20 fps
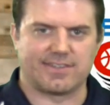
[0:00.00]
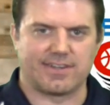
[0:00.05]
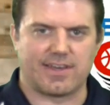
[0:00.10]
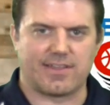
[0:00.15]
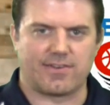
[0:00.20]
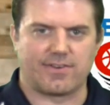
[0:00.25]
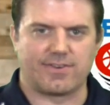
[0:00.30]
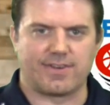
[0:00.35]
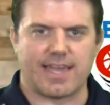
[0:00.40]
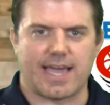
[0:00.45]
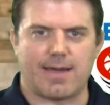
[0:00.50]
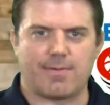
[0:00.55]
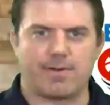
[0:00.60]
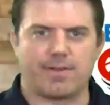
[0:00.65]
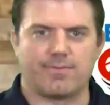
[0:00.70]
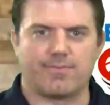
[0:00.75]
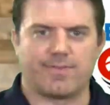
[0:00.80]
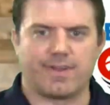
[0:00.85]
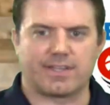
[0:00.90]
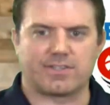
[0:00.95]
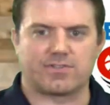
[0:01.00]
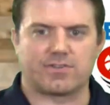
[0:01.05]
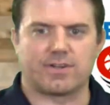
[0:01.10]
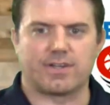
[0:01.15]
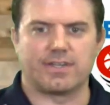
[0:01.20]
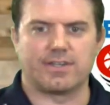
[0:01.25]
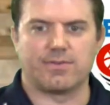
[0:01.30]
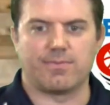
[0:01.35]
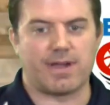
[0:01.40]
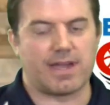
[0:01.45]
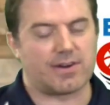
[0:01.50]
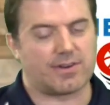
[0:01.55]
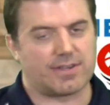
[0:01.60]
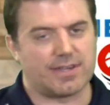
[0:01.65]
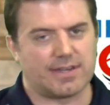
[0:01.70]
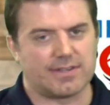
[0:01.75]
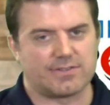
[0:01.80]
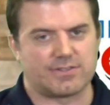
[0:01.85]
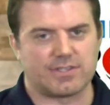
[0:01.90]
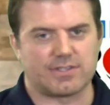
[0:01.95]
Another dominant victory. Nevada
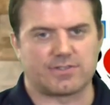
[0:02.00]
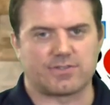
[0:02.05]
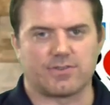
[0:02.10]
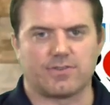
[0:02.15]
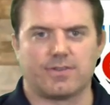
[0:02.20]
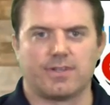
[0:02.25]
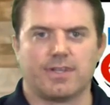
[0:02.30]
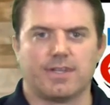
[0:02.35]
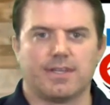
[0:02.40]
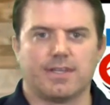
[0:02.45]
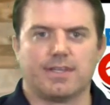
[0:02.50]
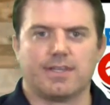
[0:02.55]
County Central